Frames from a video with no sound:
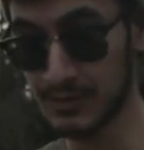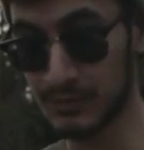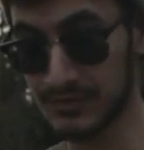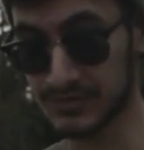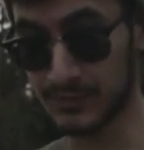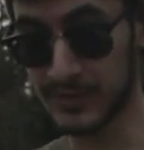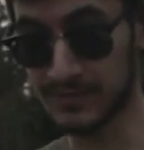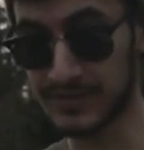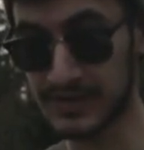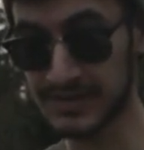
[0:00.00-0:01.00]
We've got some real
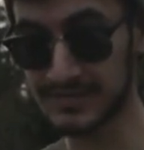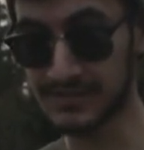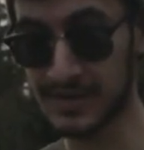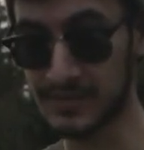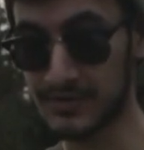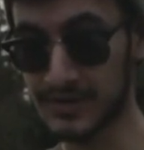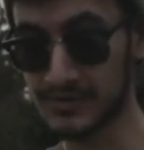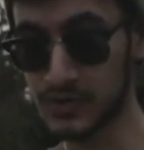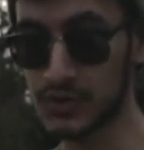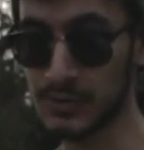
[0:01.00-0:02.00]
funky stuff happening
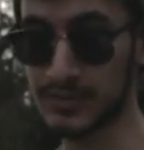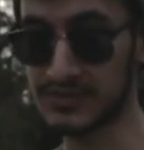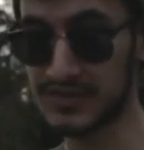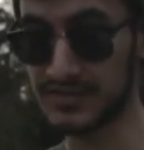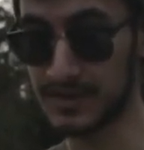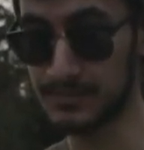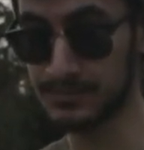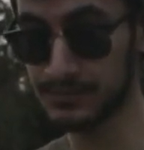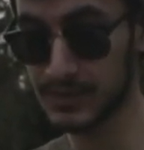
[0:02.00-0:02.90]
around 2 double bonds this time.